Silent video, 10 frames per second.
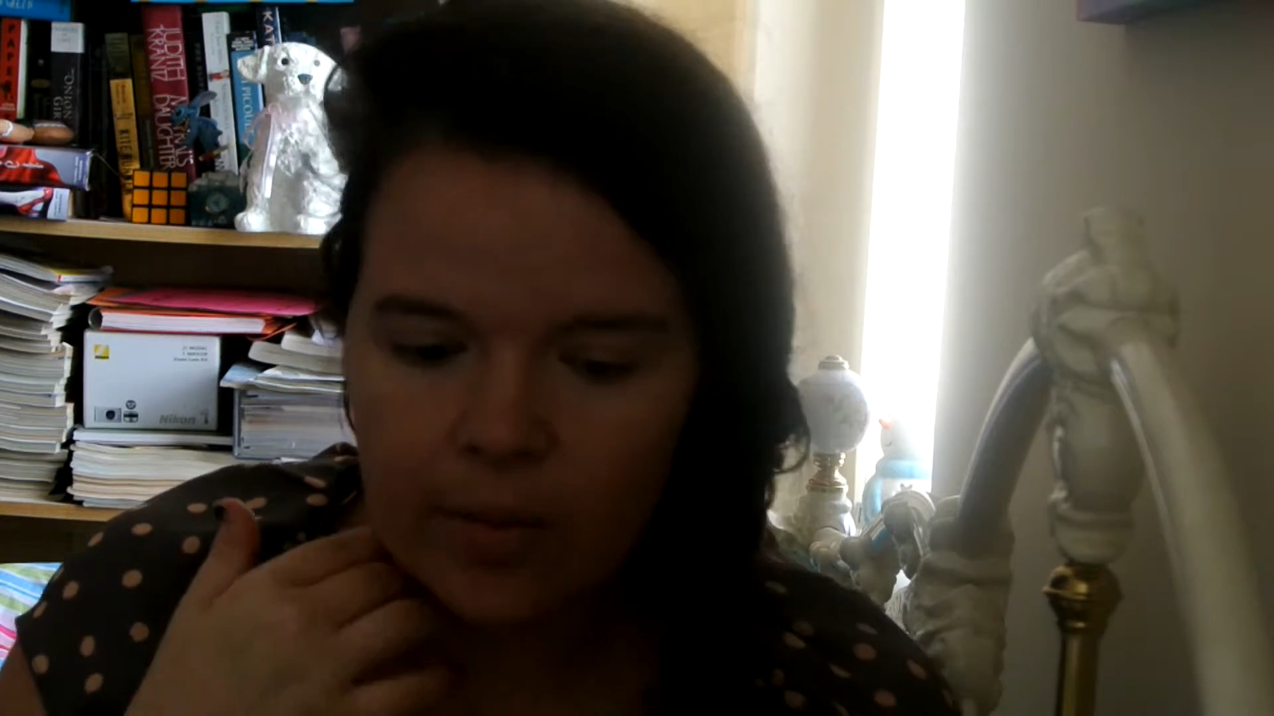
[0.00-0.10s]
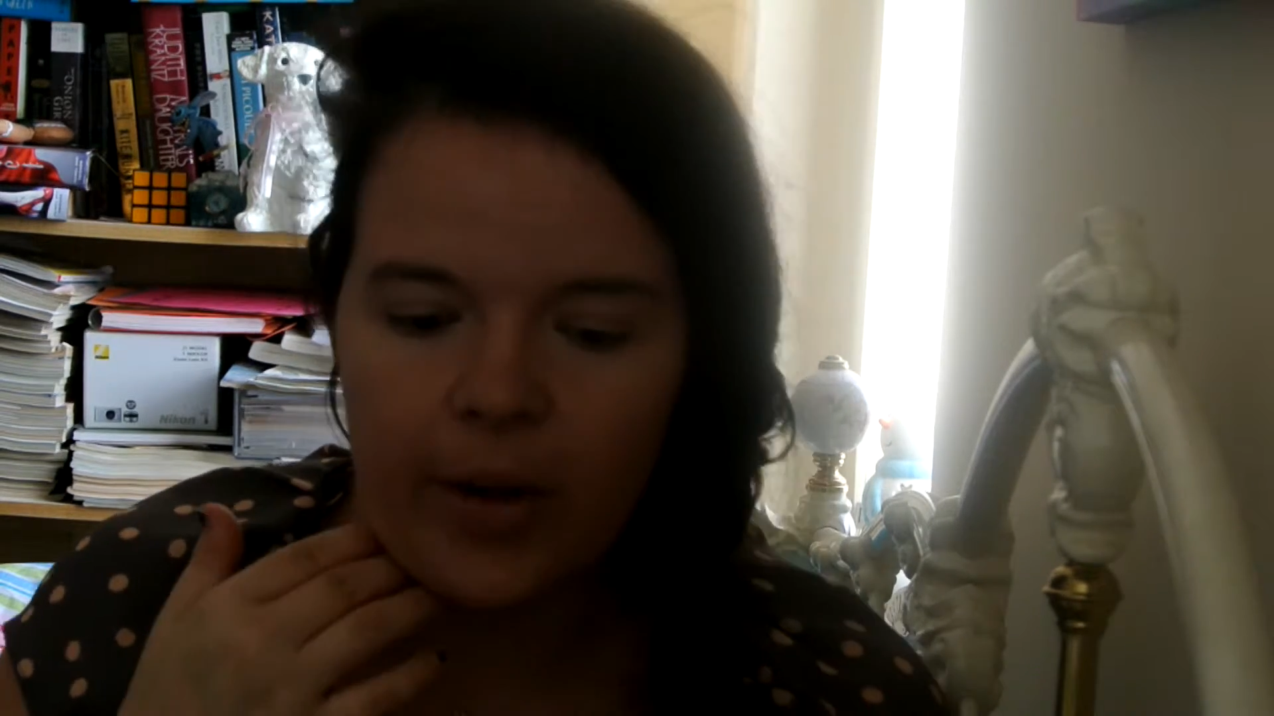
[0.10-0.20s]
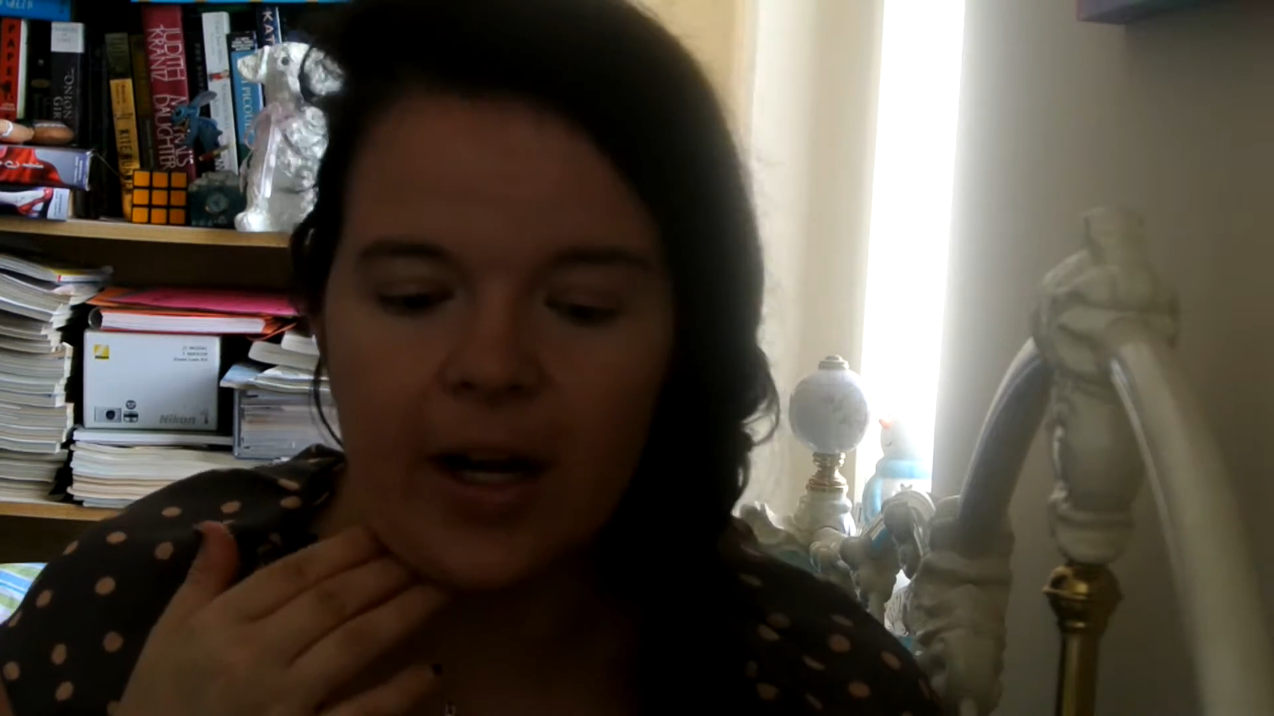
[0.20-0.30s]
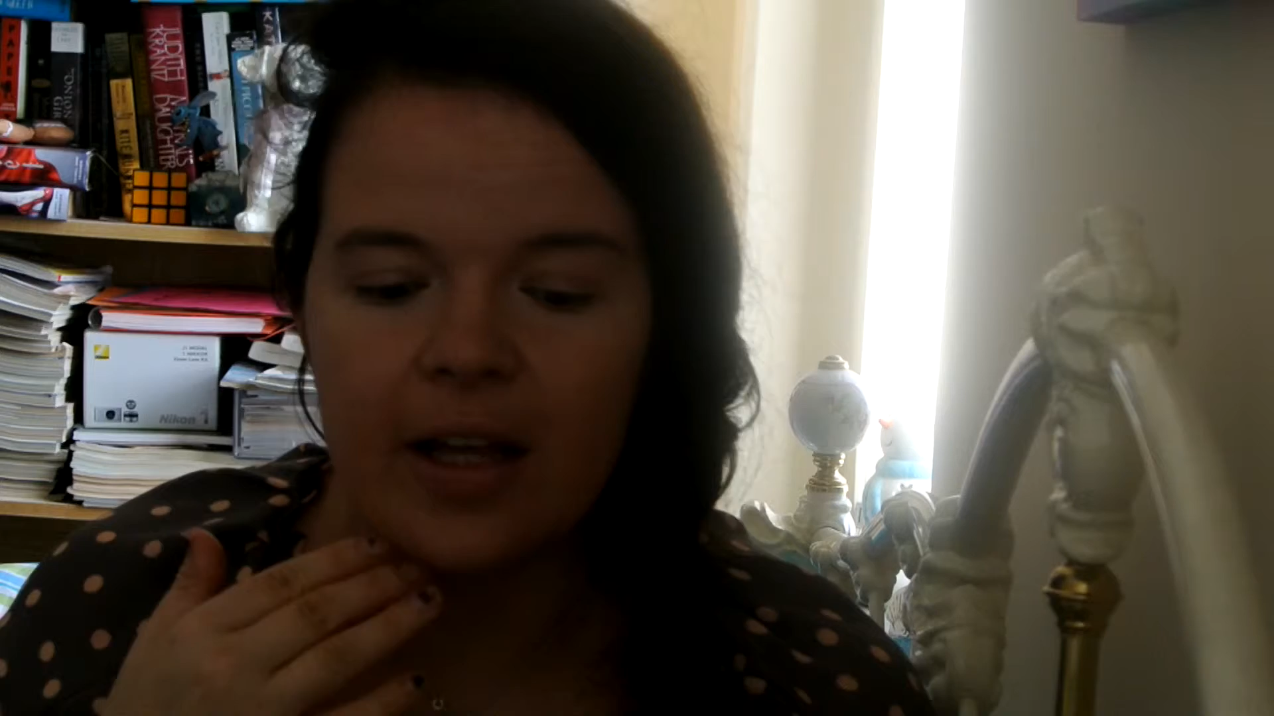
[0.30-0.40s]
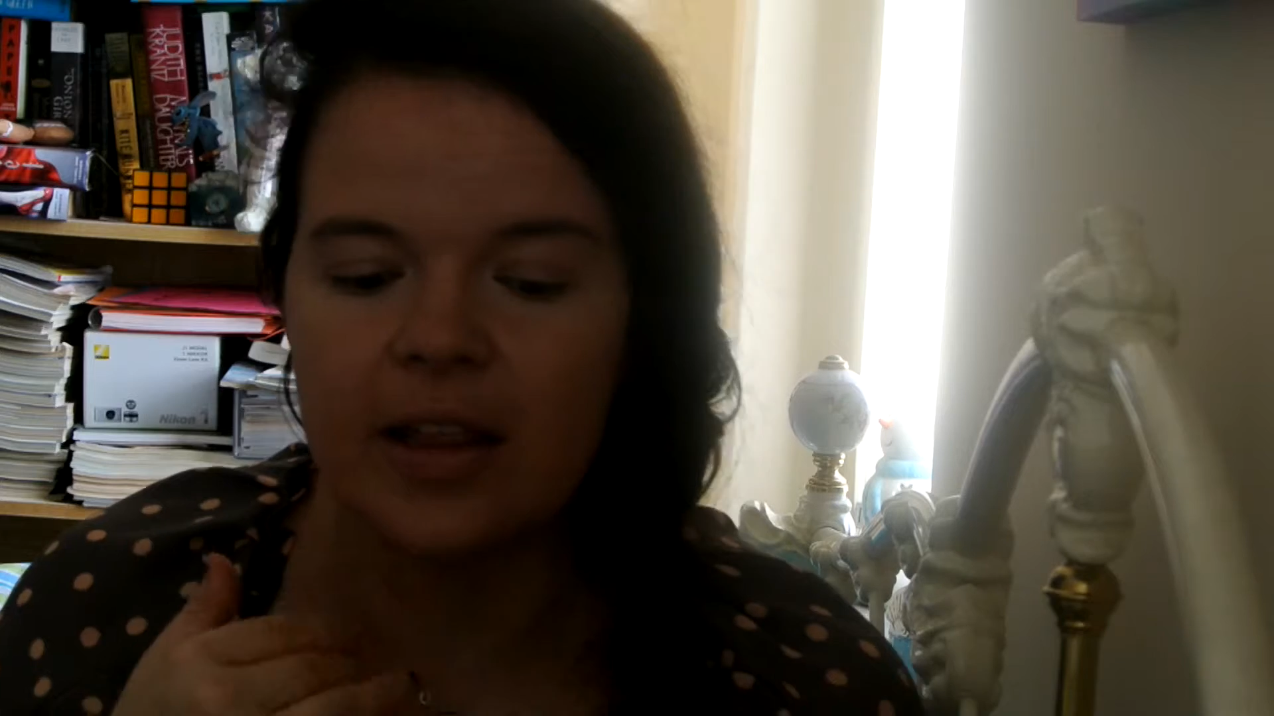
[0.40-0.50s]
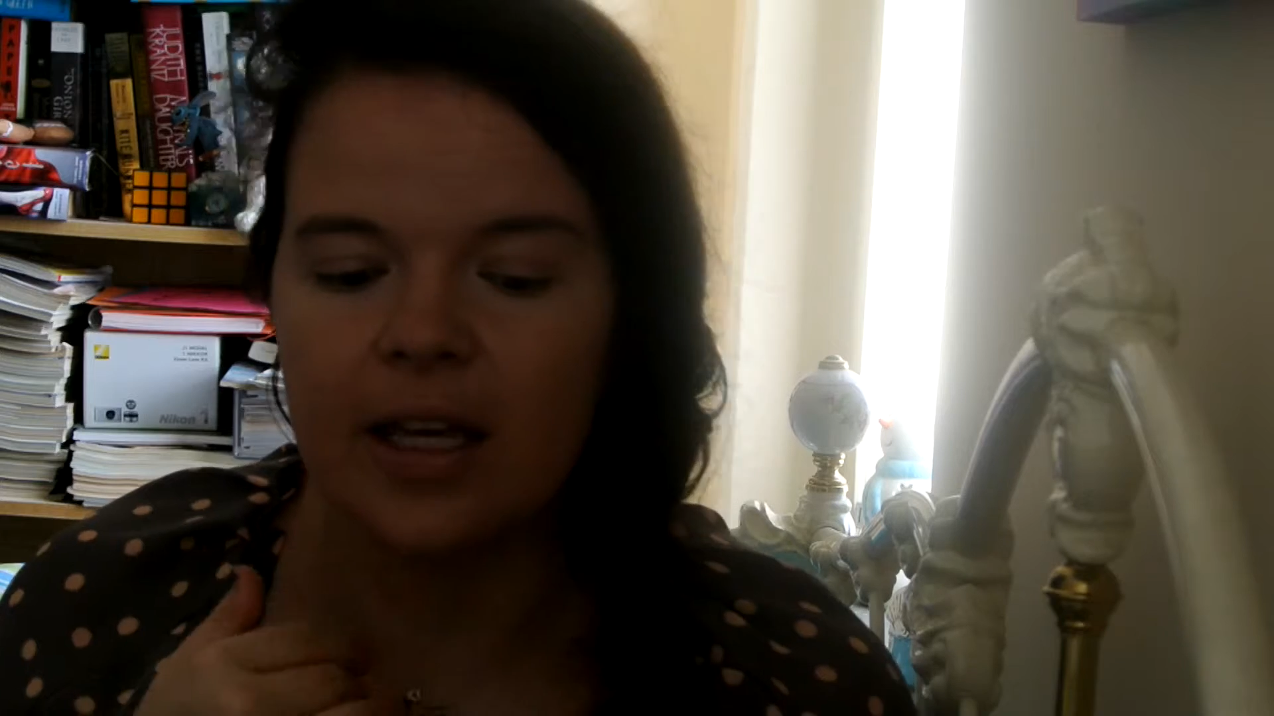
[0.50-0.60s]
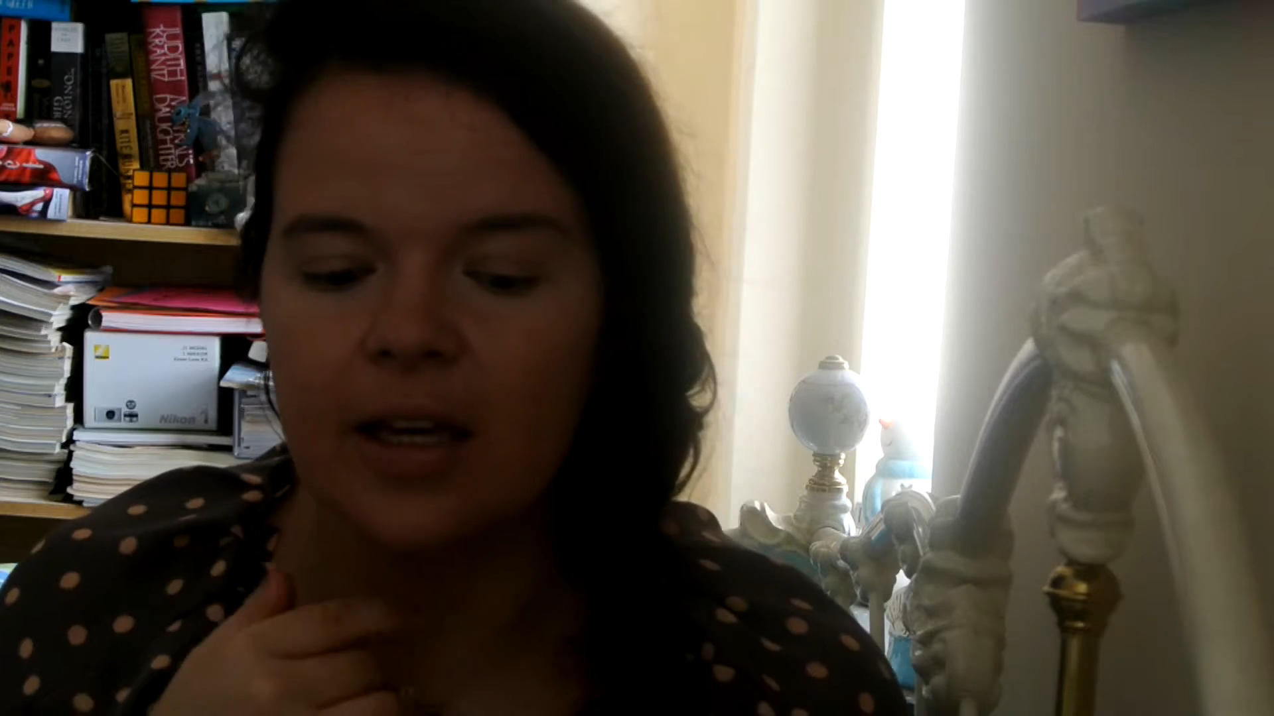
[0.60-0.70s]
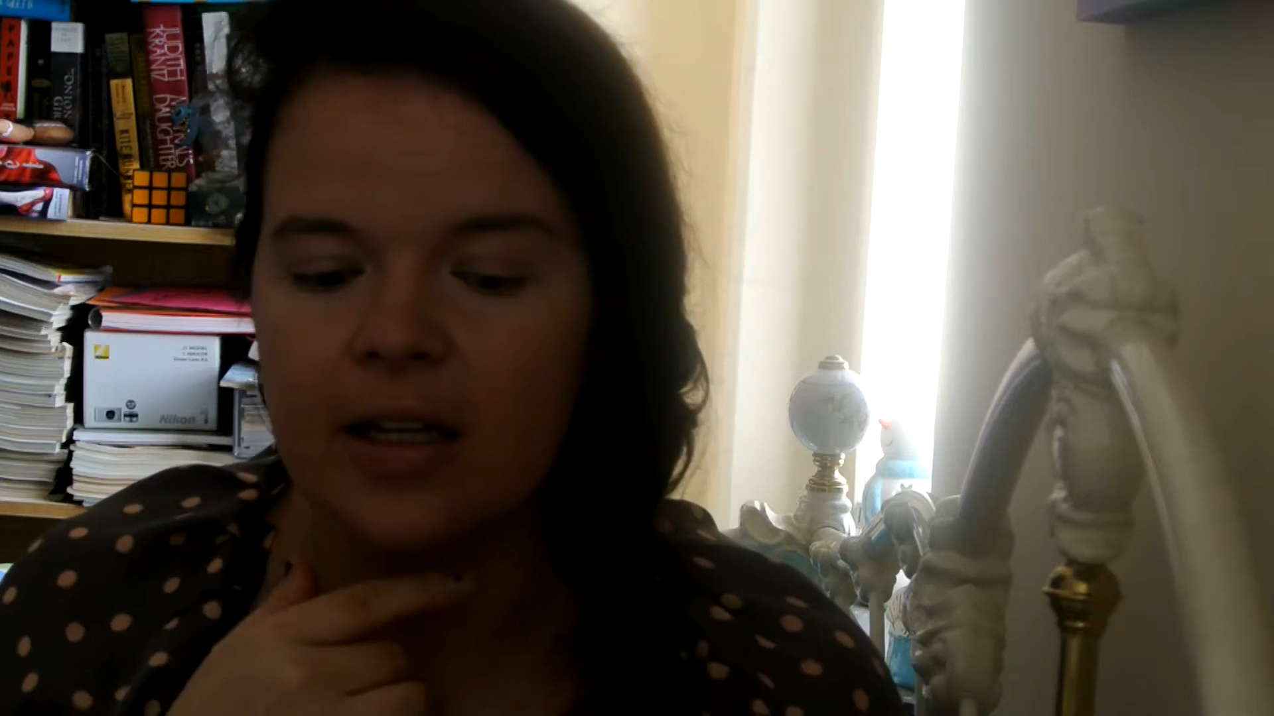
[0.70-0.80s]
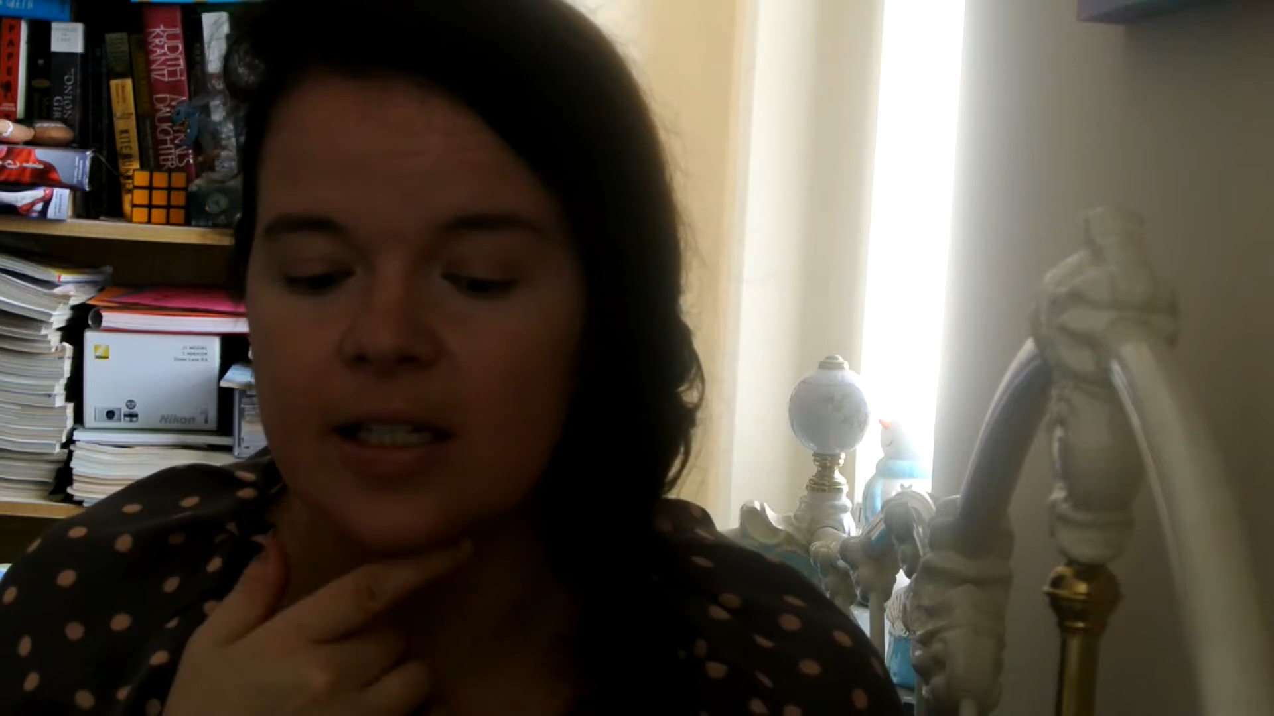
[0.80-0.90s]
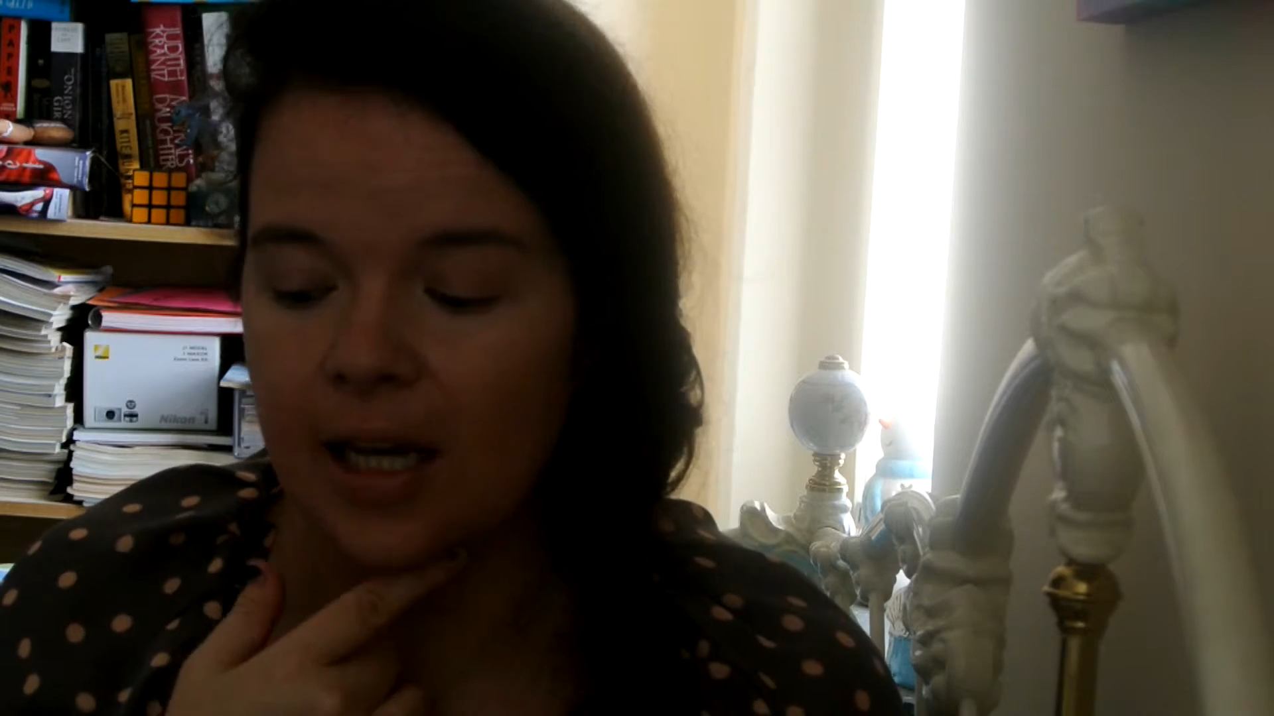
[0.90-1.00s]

But I think